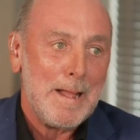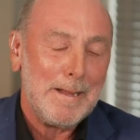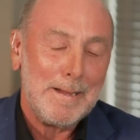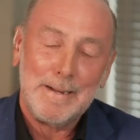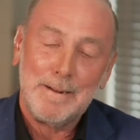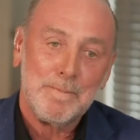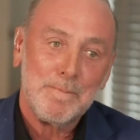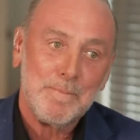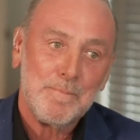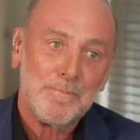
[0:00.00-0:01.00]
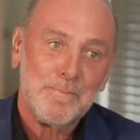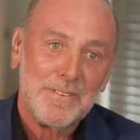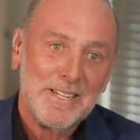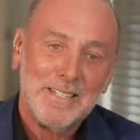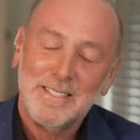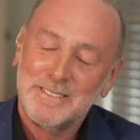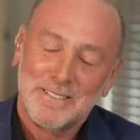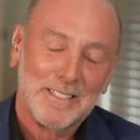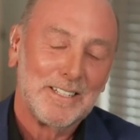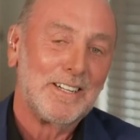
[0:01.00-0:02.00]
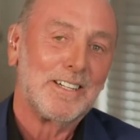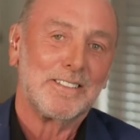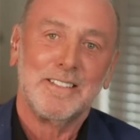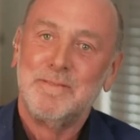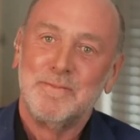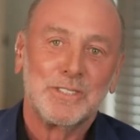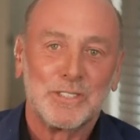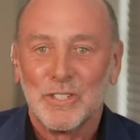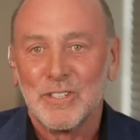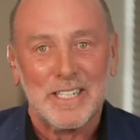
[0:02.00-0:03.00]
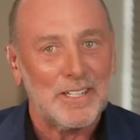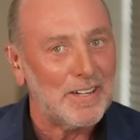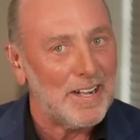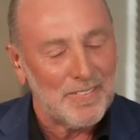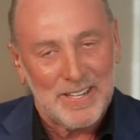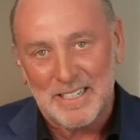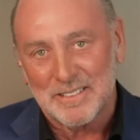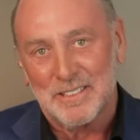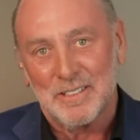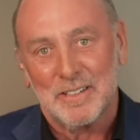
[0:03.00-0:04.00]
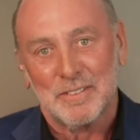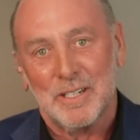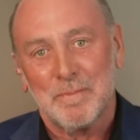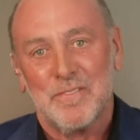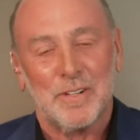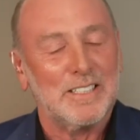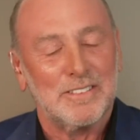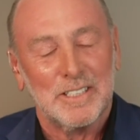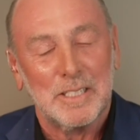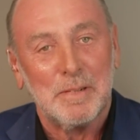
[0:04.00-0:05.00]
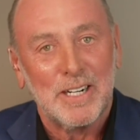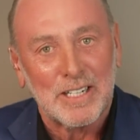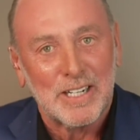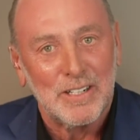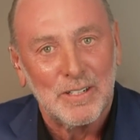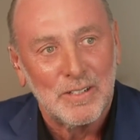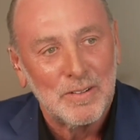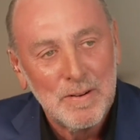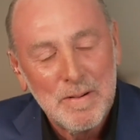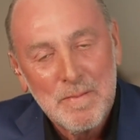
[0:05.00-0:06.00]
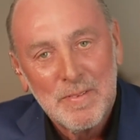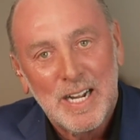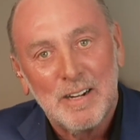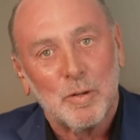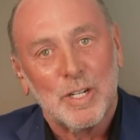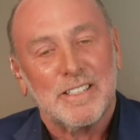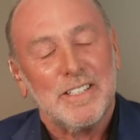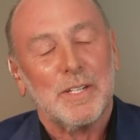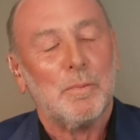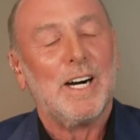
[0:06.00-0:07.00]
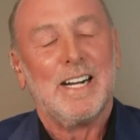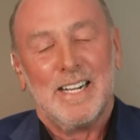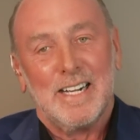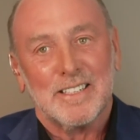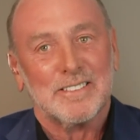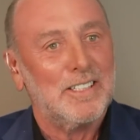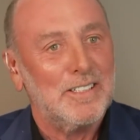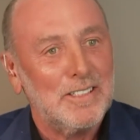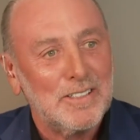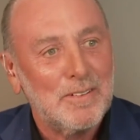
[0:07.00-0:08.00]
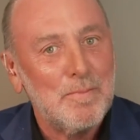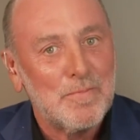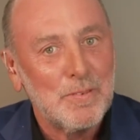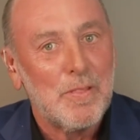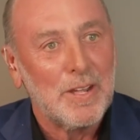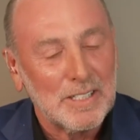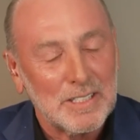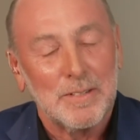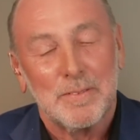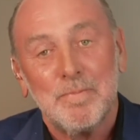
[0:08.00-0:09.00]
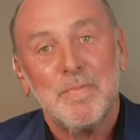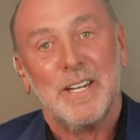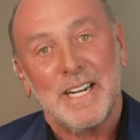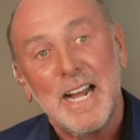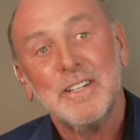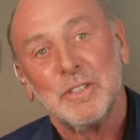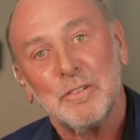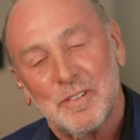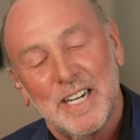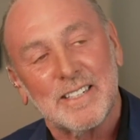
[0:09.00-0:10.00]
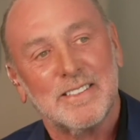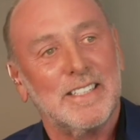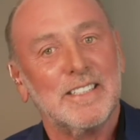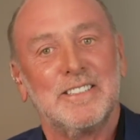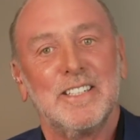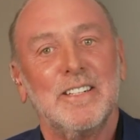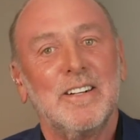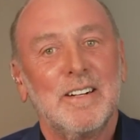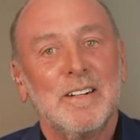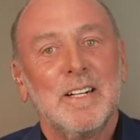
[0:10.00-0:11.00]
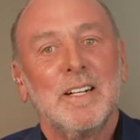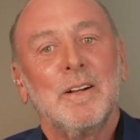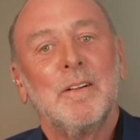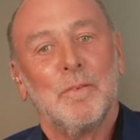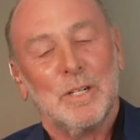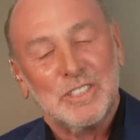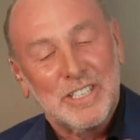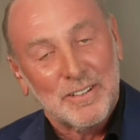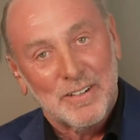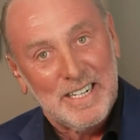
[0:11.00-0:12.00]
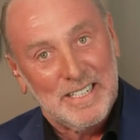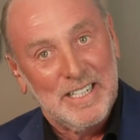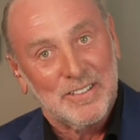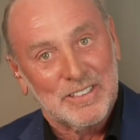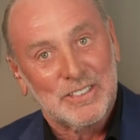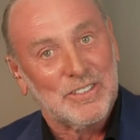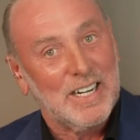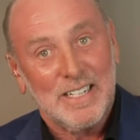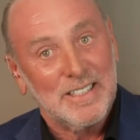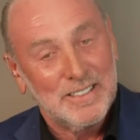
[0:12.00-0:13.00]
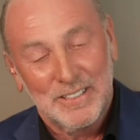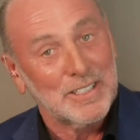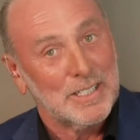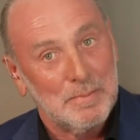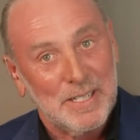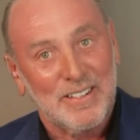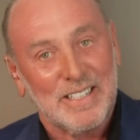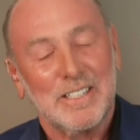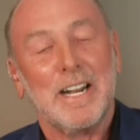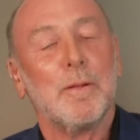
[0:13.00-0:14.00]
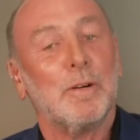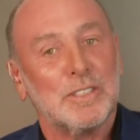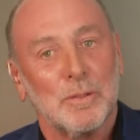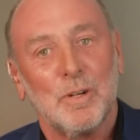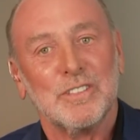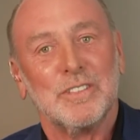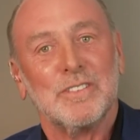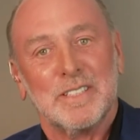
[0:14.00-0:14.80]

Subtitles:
yeah, there's a lot of story around that too. I've got friends in America who have worked in the White House who think that, in actual fact, the issue was generated here in Australia, not in America. In other words, it wasn't